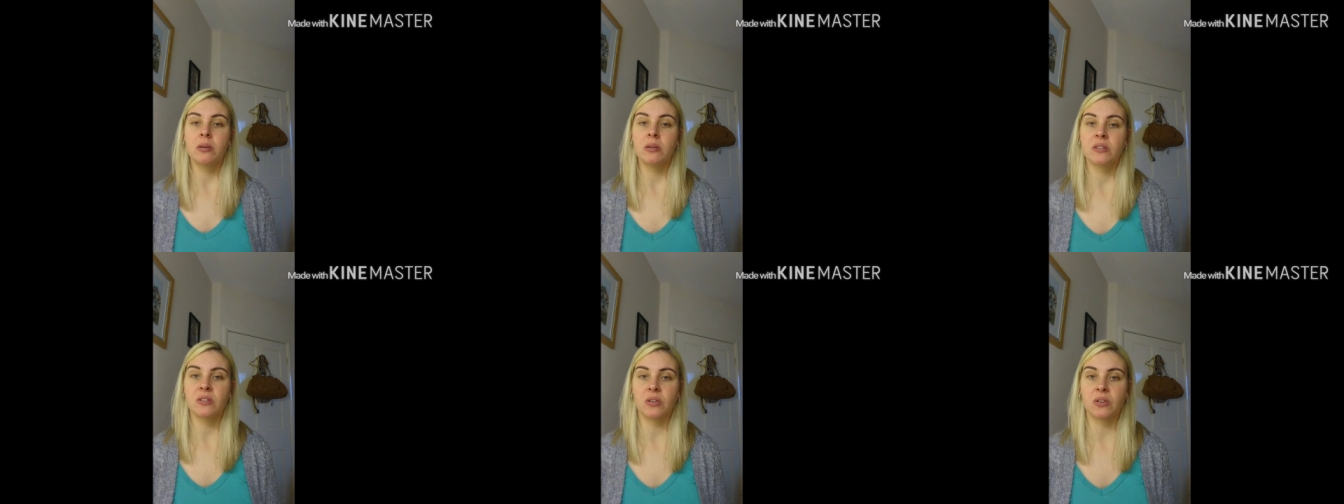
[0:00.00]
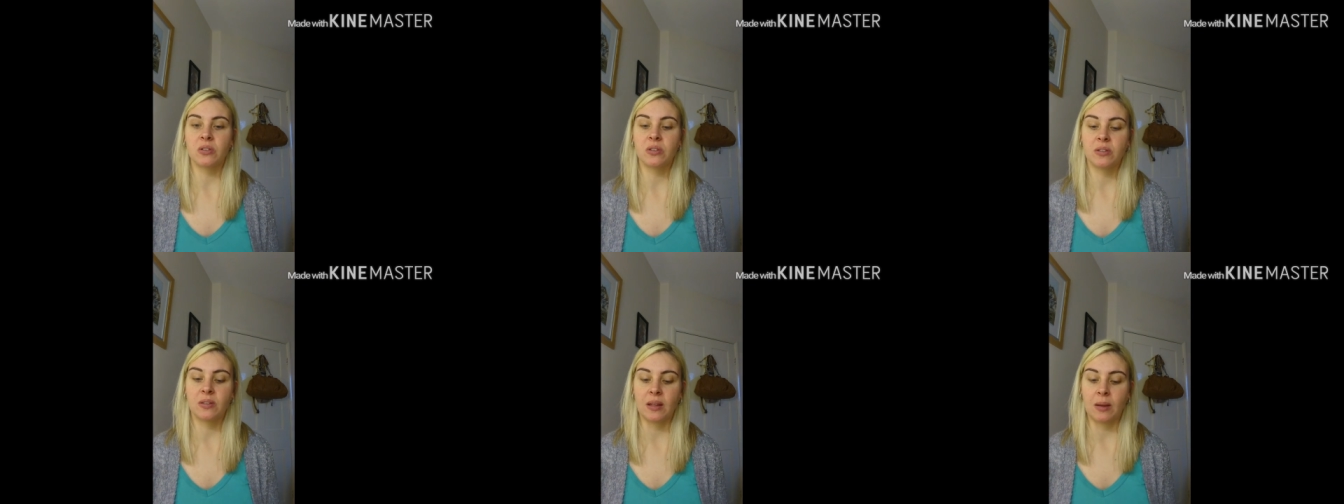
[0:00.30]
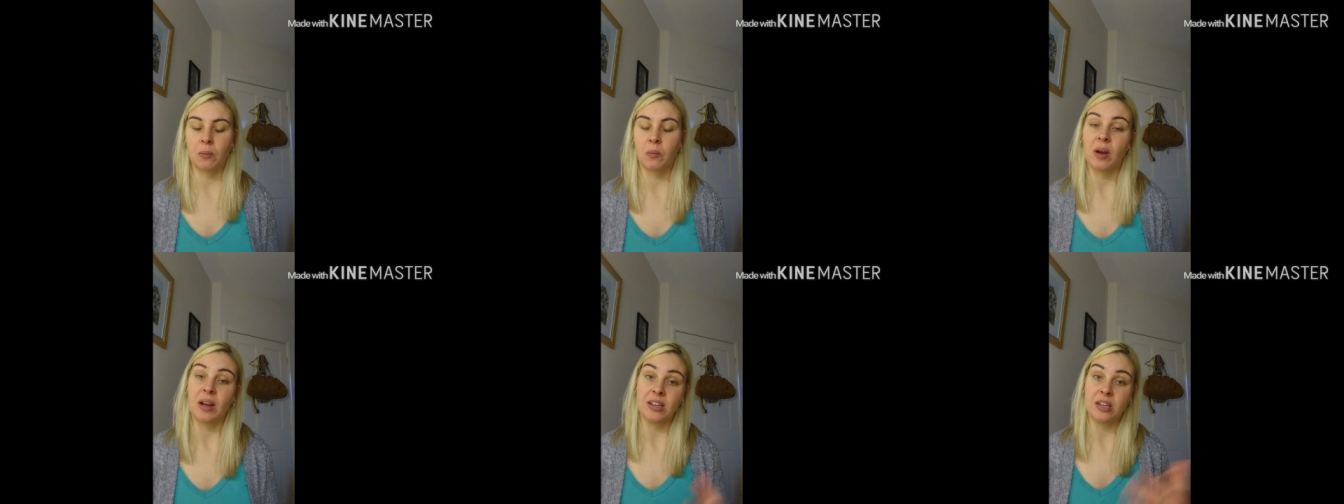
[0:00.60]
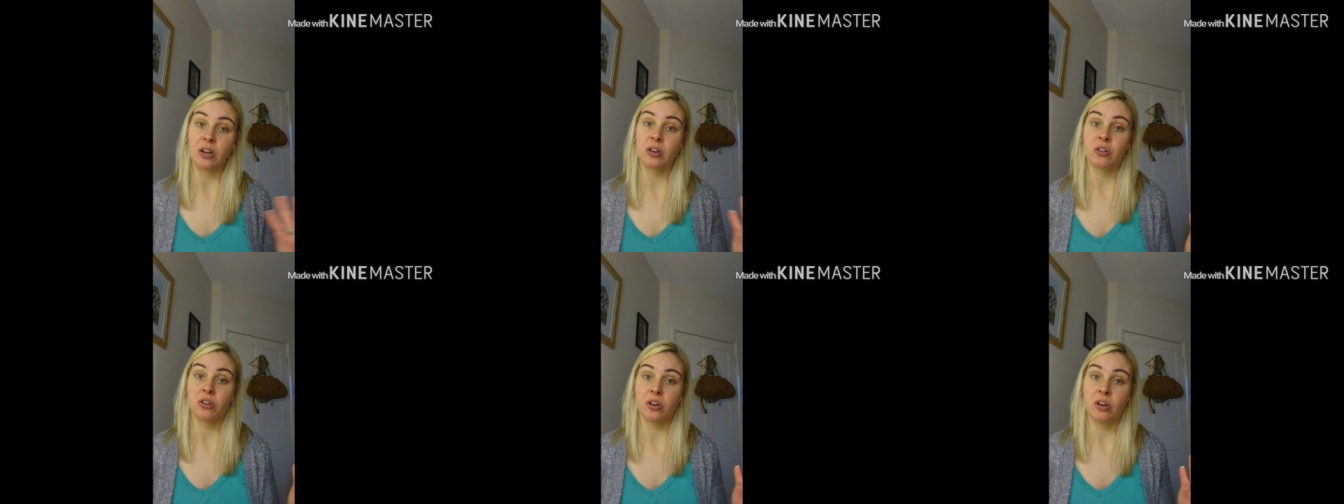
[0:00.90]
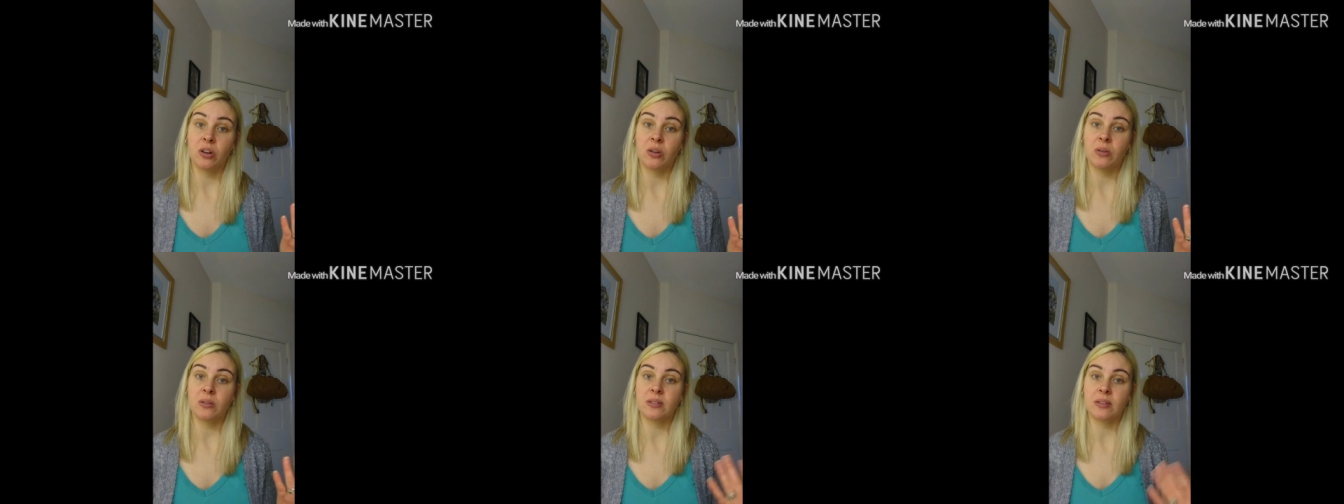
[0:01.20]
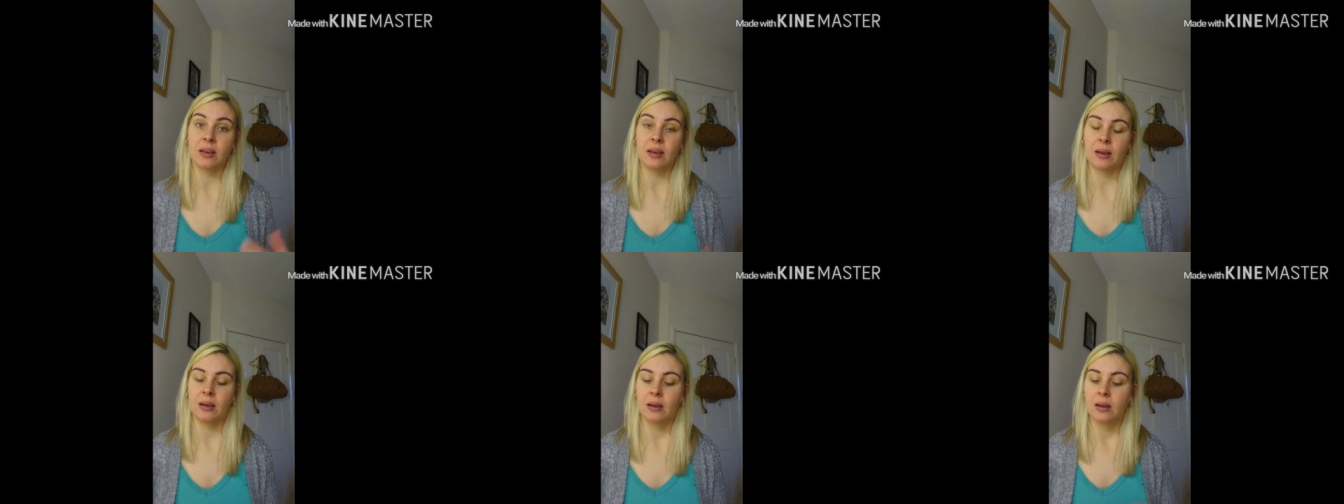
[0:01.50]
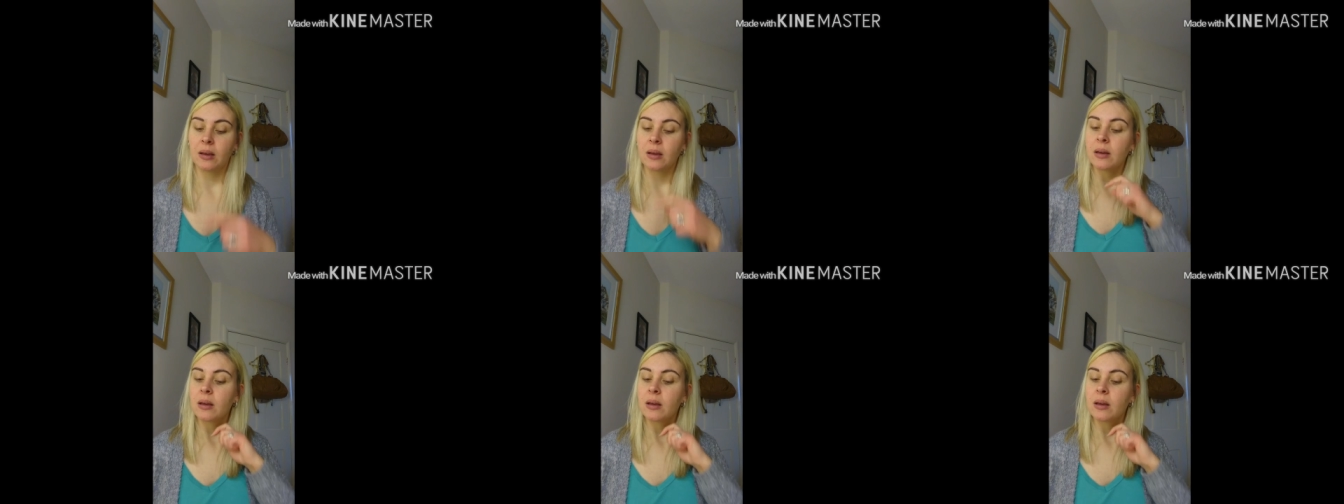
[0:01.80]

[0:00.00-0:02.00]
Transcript: sort of thing, where you could lose it.